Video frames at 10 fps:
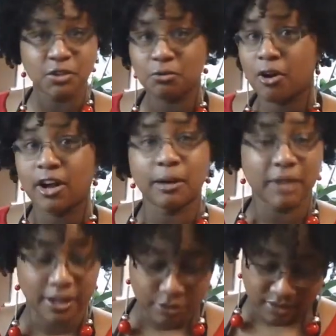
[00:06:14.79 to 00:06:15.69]
you wrong. I'm
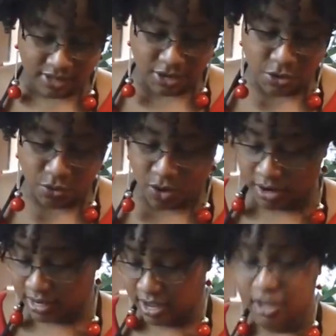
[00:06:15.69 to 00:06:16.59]
not going to steer you
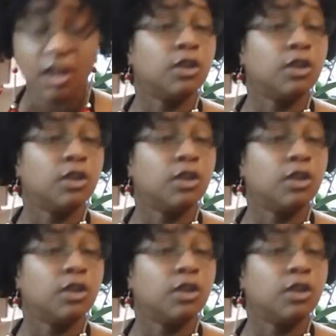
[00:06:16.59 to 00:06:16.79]
wrong now.